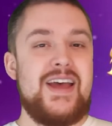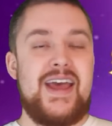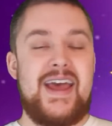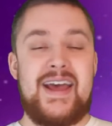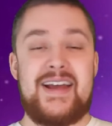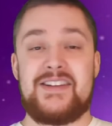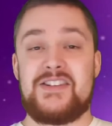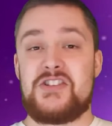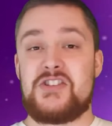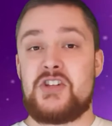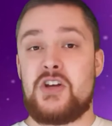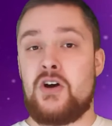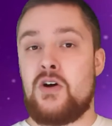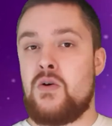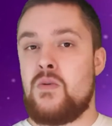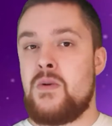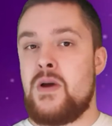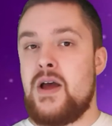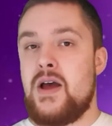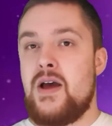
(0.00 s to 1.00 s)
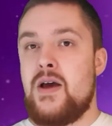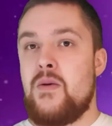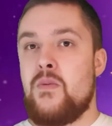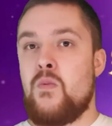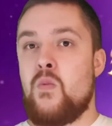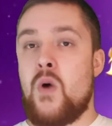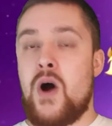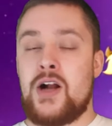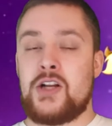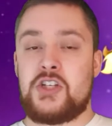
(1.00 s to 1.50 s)
And so
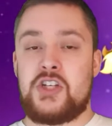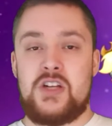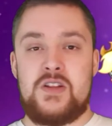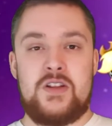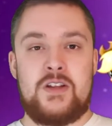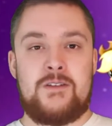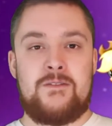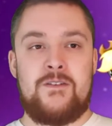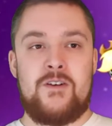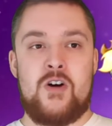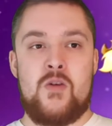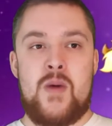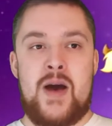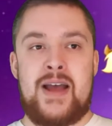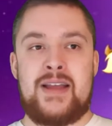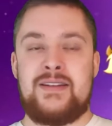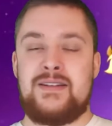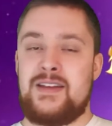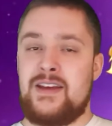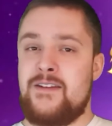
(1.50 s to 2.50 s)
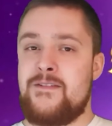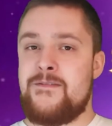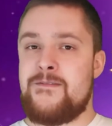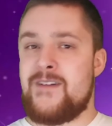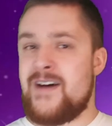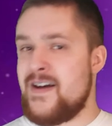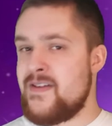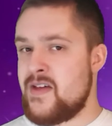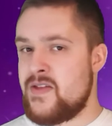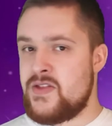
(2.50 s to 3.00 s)
watching this film, I did
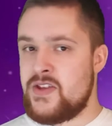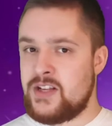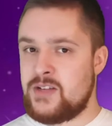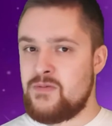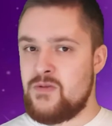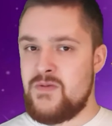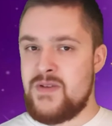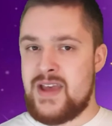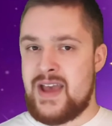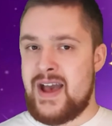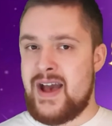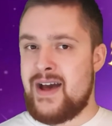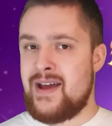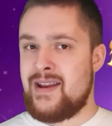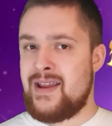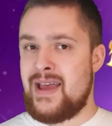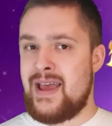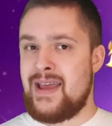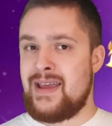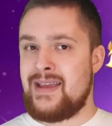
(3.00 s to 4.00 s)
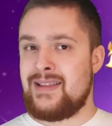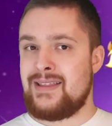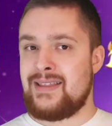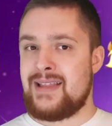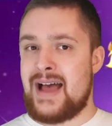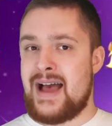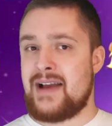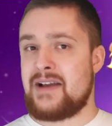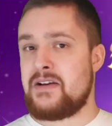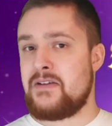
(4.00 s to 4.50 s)
find that this movie had a
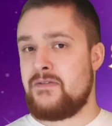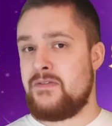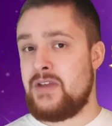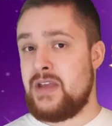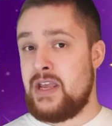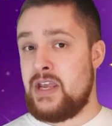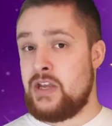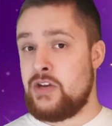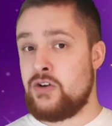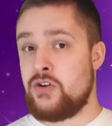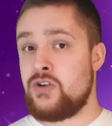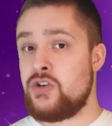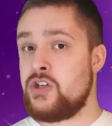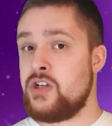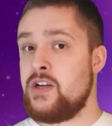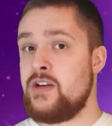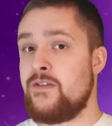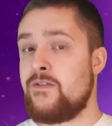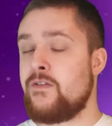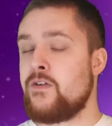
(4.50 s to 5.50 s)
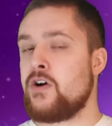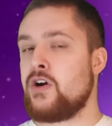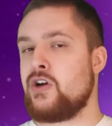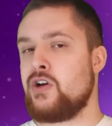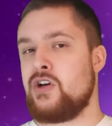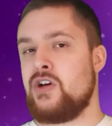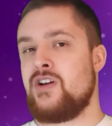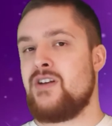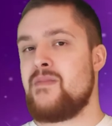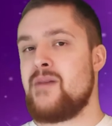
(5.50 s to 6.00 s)
lack of energy for a
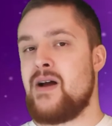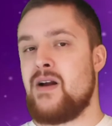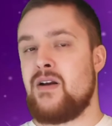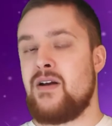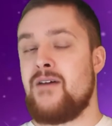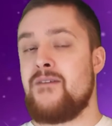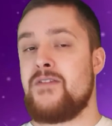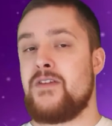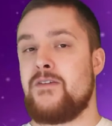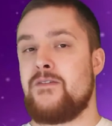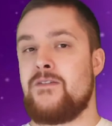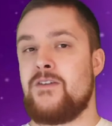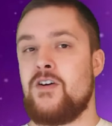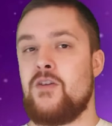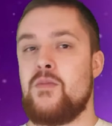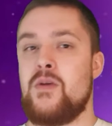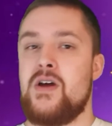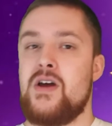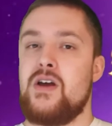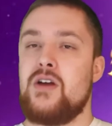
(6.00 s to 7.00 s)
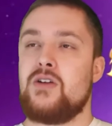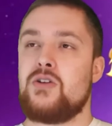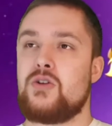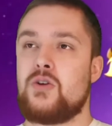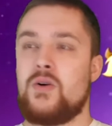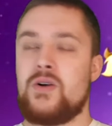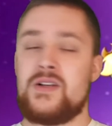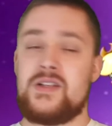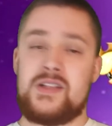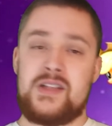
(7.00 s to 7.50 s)
good amount of the film.
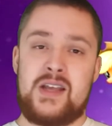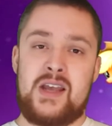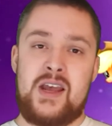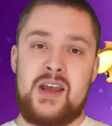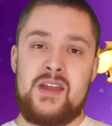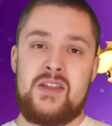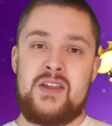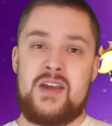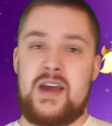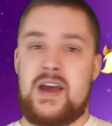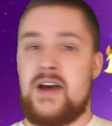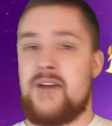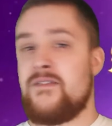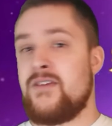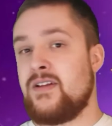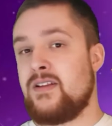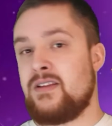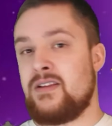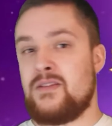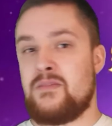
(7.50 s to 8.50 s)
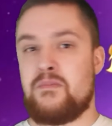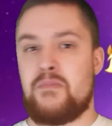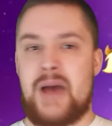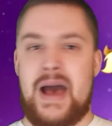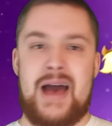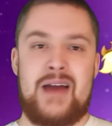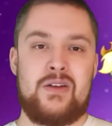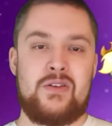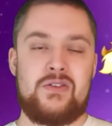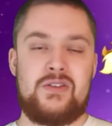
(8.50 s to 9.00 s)
Towards the end, they have like this
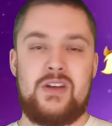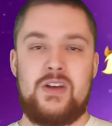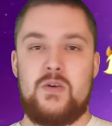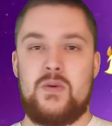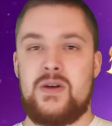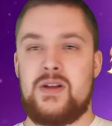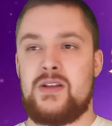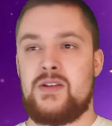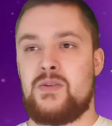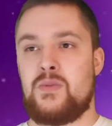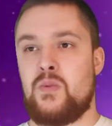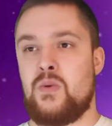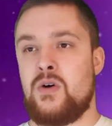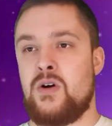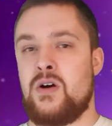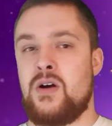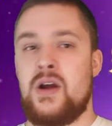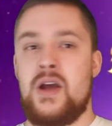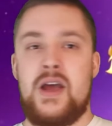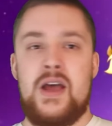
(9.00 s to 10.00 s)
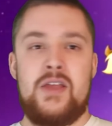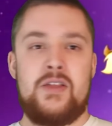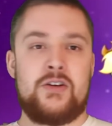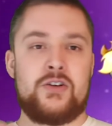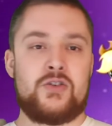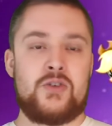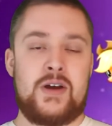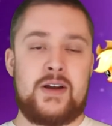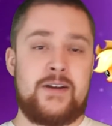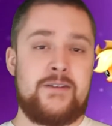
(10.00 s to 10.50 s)
battle sequence where they're
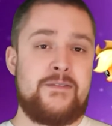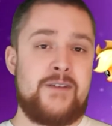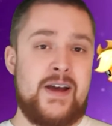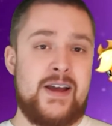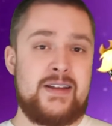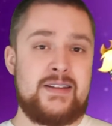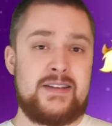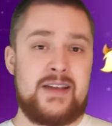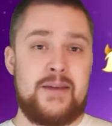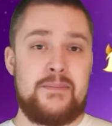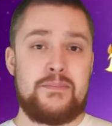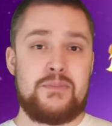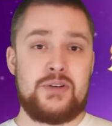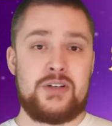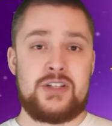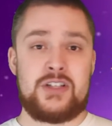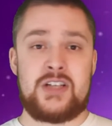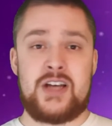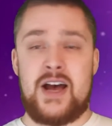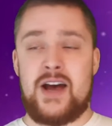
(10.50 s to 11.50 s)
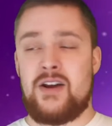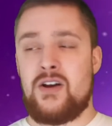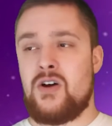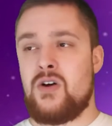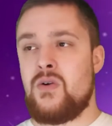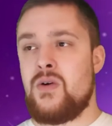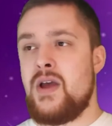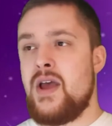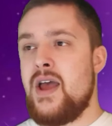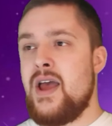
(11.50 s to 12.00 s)
trying to fight Tempest
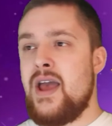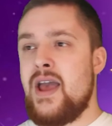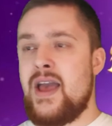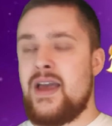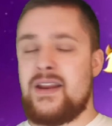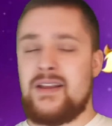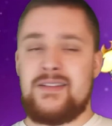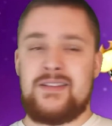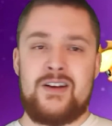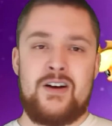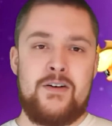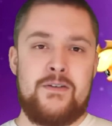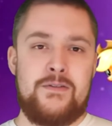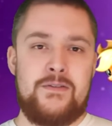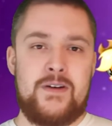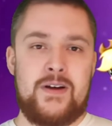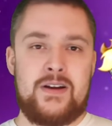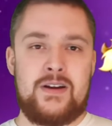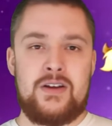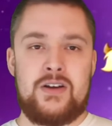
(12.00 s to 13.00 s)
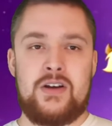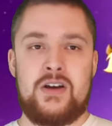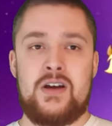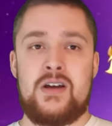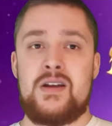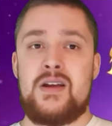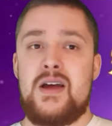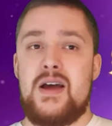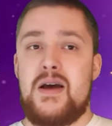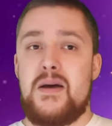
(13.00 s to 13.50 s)
Shadow, and it's all fun and
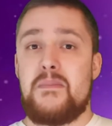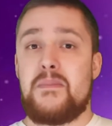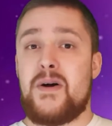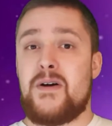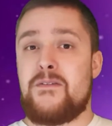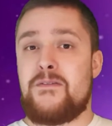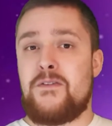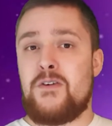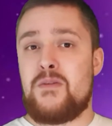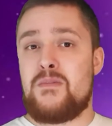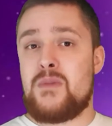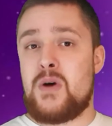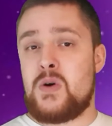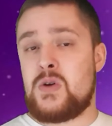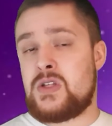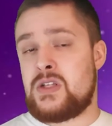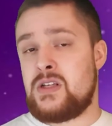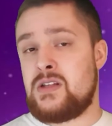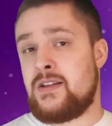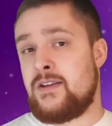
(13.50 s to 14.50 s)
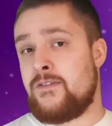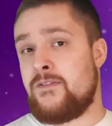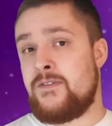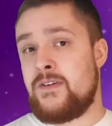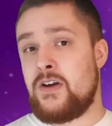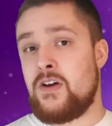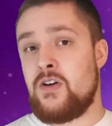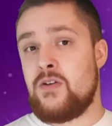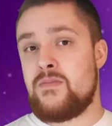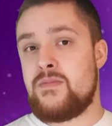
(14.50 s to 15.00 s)
good. But for most of the
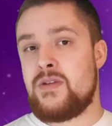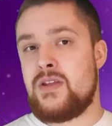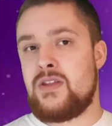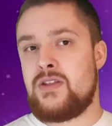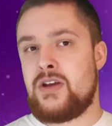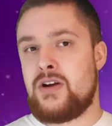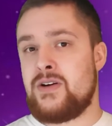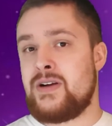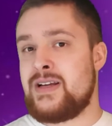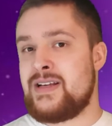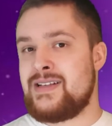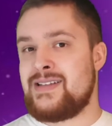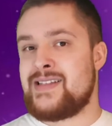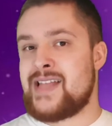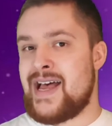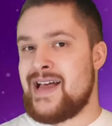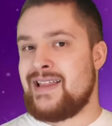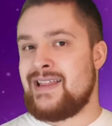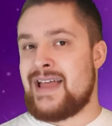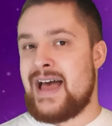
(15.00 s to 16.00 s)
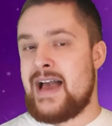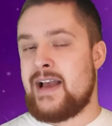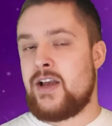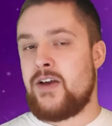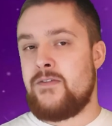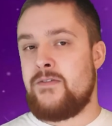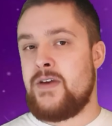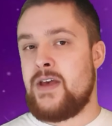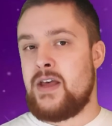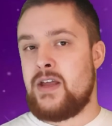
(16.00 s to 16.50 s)
film, there is that lack
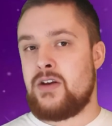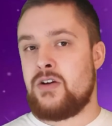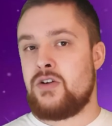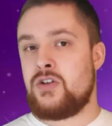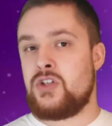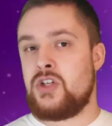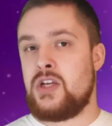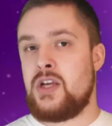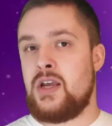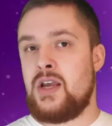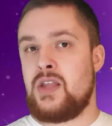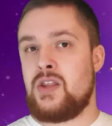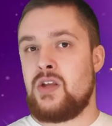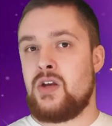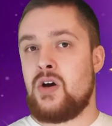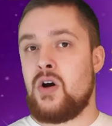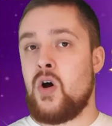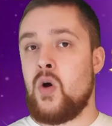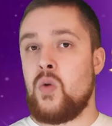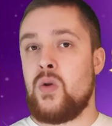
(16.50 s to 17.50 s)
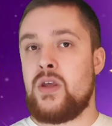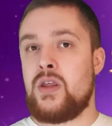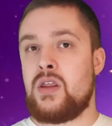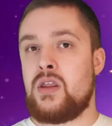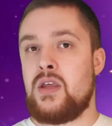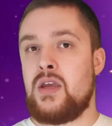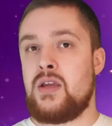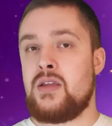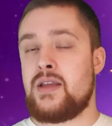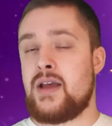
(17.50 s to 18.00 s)
of energy, and the only
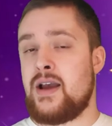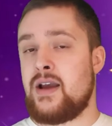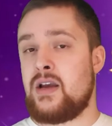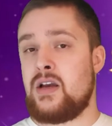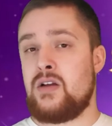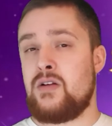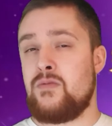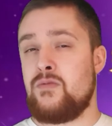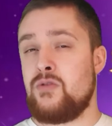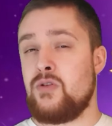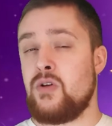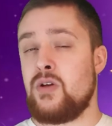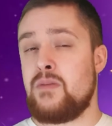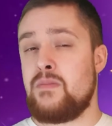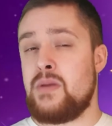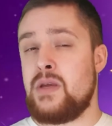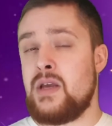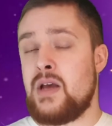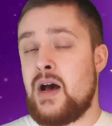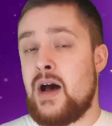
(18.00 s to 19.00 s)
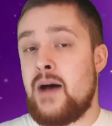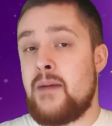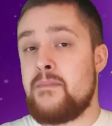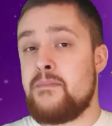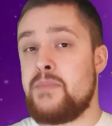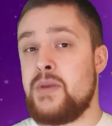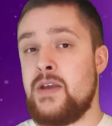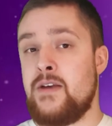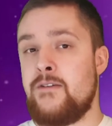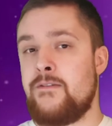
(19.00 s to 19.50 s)
thing that could really be
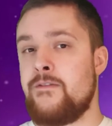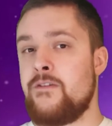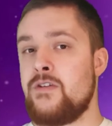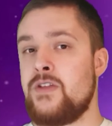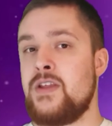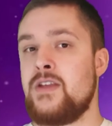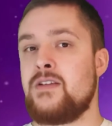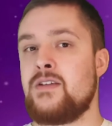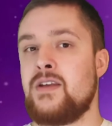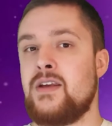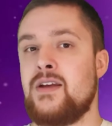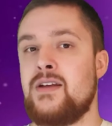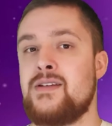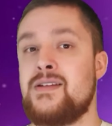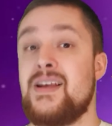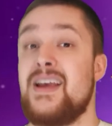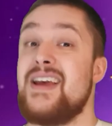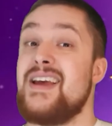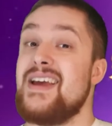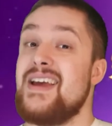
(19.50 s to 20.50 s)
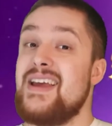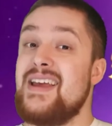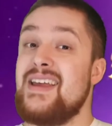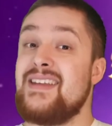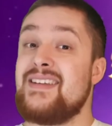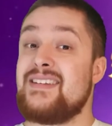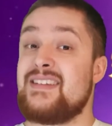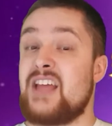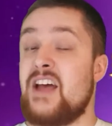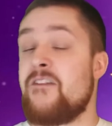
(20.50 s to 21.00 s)
upbeat for these kids
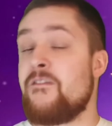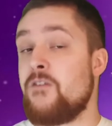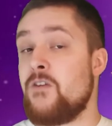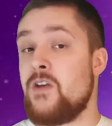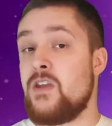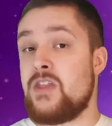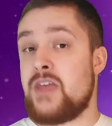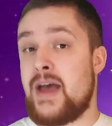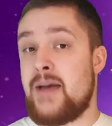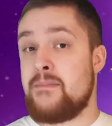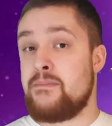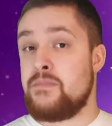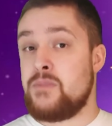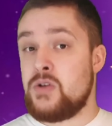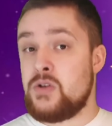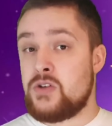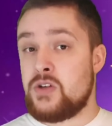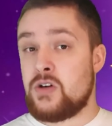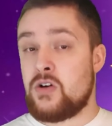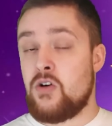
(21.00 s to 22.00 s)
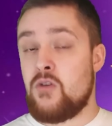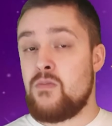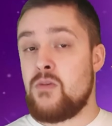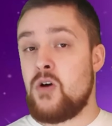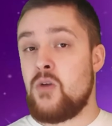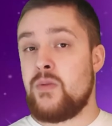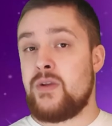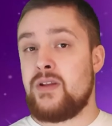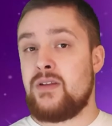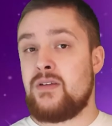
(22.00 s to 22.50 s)
is definitely that musical
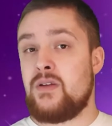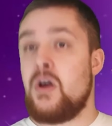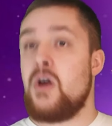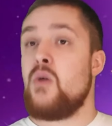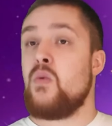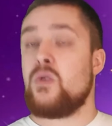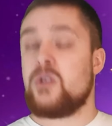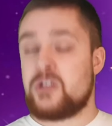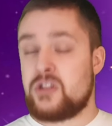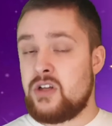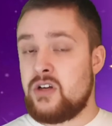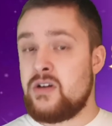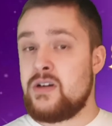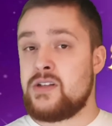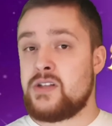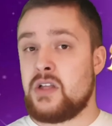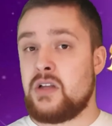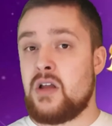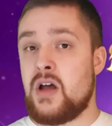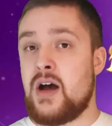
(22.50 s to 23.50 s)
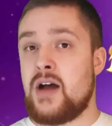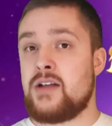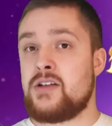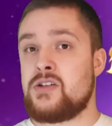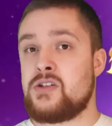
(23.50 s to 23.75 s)
moments, which there is a lot.